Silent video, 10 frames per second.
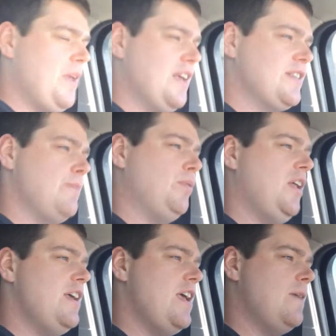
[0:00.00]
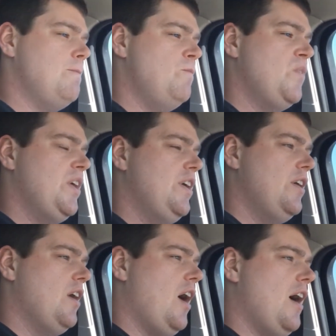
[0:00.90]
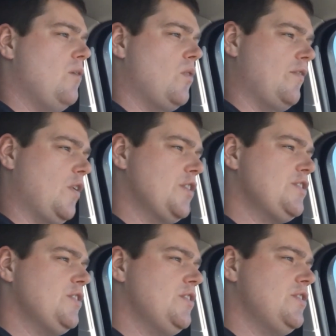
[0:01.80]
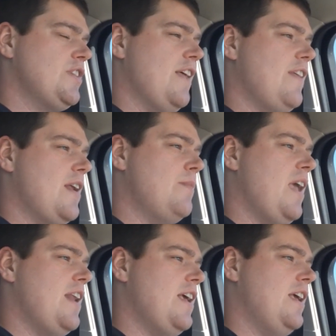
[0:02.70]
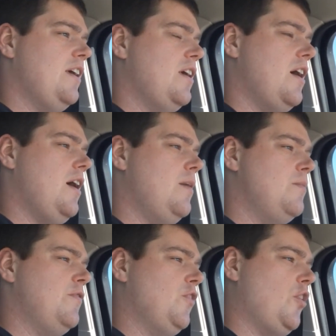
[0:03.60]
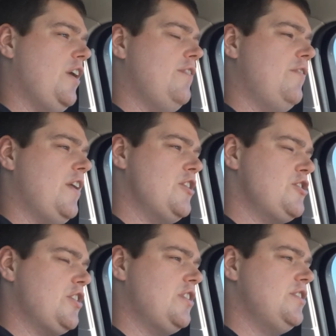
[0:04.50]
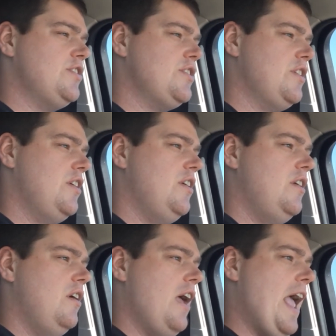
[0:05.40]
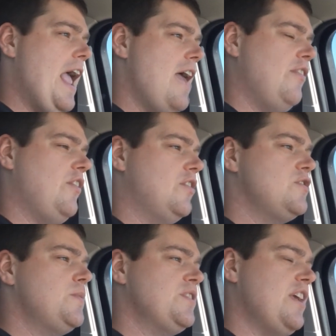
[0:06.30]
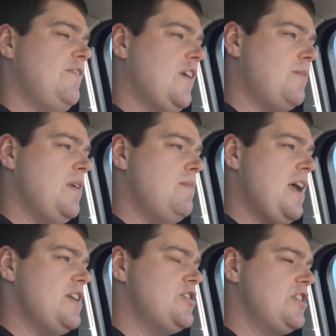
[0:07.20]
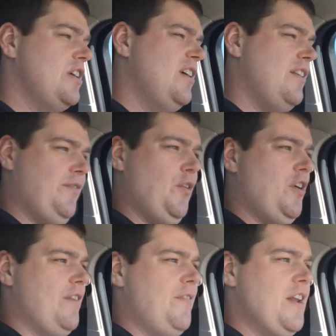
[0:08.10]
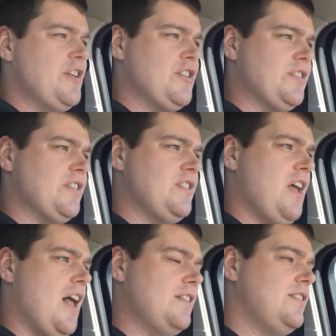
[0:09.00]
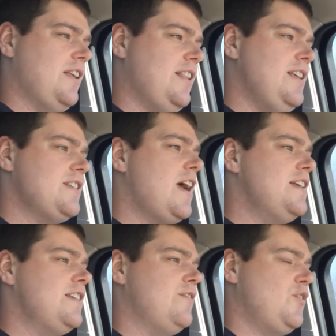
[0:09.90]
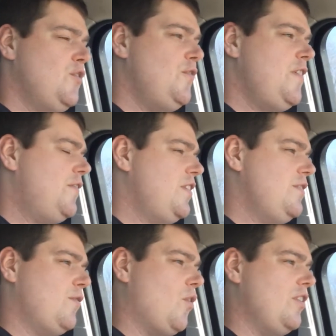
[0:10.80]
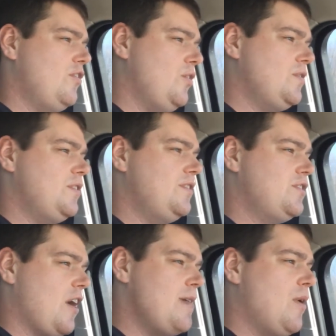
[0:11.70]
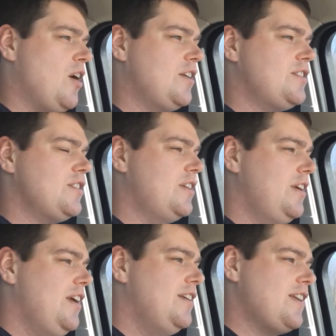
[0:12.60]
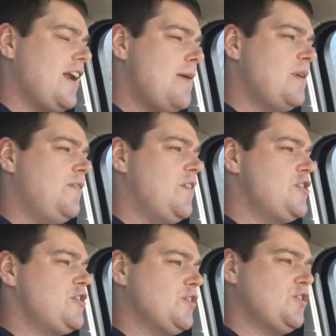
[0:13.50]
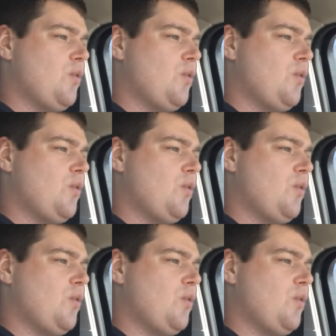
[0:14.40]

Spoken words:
because I'm playing reversals, and then I'm getting flurry of finishers and their specific mid-match. The flurry of finishers is nuts. Like, these guys have 215 fortitude trademarks, dynamic finishers